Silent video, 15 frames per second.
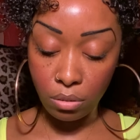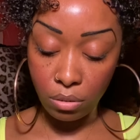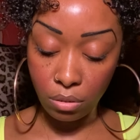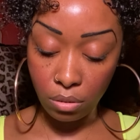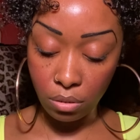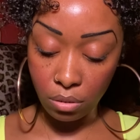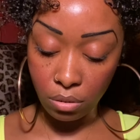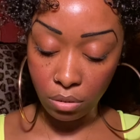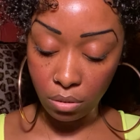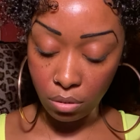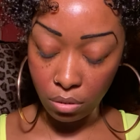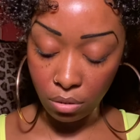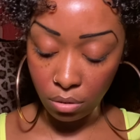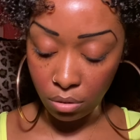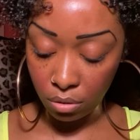
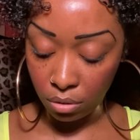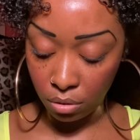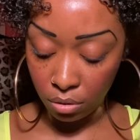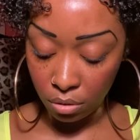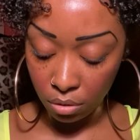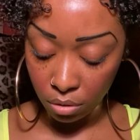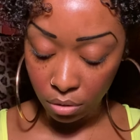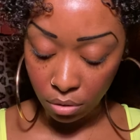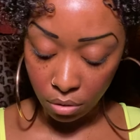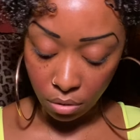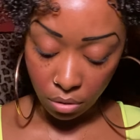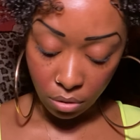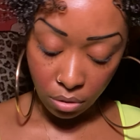(silence)